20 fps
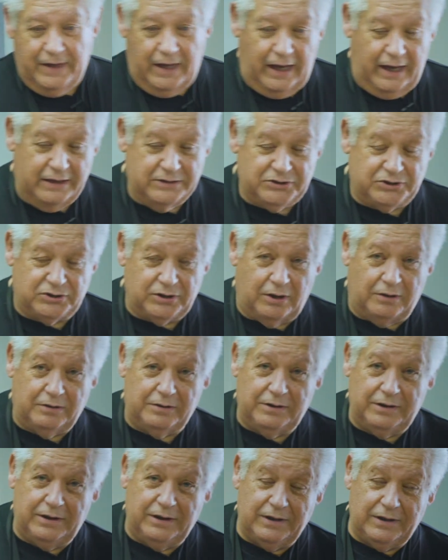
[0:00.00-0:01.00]
And
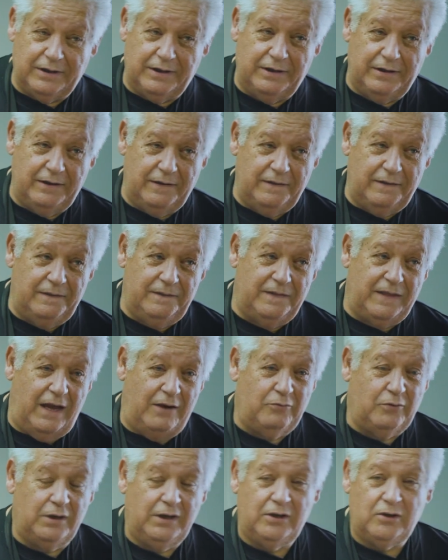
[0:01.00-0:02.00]
so they
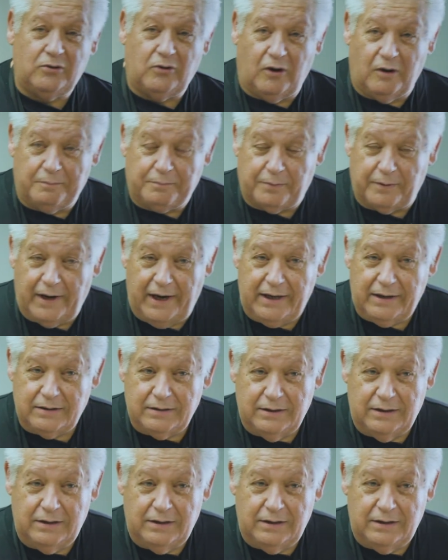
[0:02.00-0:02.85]
will incorporate,